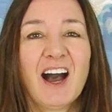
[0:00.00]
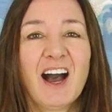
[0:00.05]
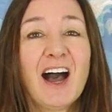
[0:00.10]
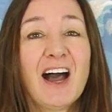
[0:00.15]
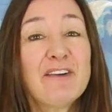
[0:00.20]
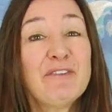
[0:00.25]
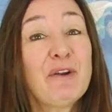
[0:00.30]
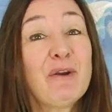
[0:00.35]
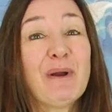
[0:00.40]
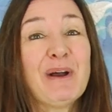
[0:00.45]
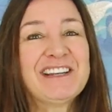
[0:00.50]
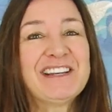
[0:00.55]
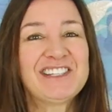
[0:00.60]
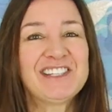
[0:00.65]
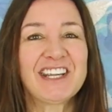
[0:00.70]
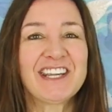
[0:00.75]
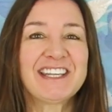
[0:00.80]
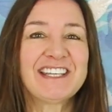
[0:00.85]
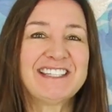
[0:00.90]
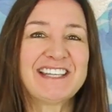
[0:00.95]
Hi everyone,
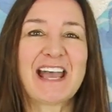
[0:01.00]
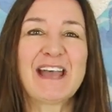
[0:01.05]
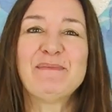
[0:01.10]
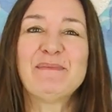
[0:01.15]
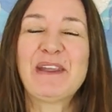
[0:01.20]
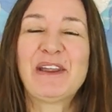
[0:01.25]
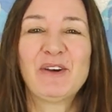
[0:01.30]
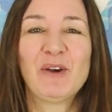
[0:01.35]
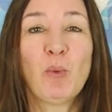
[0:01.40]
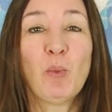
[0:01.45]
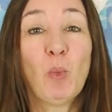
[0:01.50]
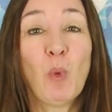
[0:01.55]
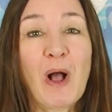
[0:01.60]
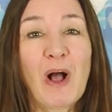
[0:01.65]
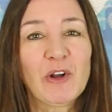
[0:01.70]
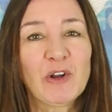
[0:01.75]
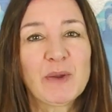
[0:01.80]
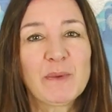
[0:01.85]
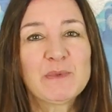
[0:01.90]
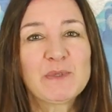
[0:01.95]
Cheeky Tam here and
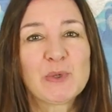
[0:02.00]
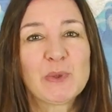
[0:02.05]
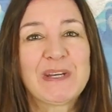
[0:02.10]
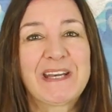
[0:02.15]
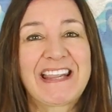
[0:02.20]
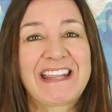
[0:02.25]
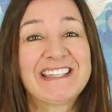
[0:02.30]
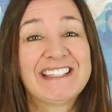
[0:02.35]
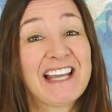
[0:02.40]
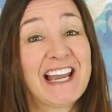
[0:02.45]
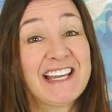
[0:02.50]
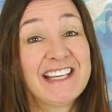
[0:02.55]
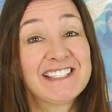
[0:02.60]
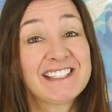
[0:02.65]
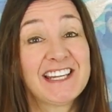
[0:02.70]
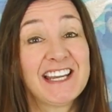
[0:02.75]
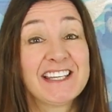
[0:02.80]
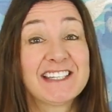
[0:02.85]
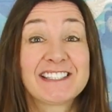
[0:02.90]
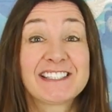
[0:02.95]
welcome to another
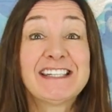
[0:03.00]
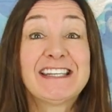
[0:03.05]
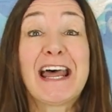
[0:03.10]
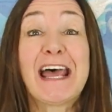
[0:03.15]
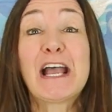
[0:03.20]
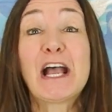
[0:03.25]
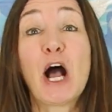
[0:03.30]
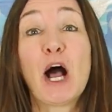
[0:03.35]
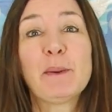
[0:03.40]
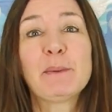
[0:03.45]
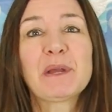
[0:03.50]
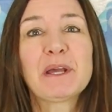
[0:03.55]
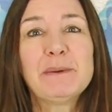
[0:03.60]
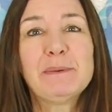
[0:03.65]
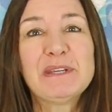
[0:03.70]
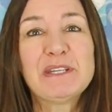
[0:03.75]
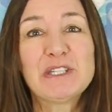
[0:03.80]
taste test. Today I'm going to be